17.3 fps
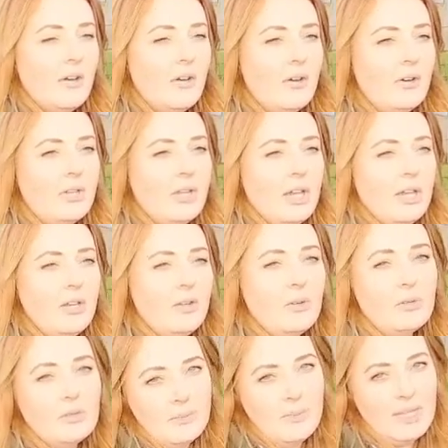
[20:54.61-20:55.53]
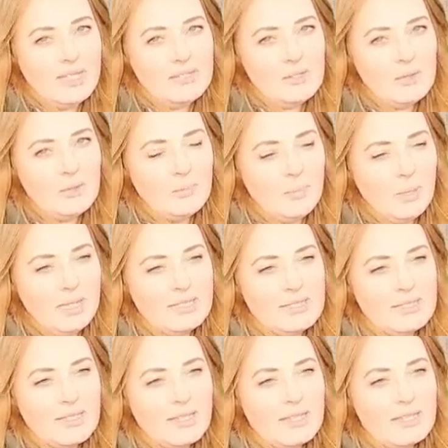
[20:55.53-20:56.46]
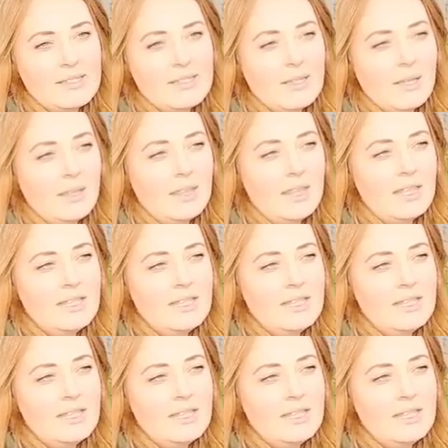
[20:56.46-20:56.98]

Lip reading: on an ornamental basis,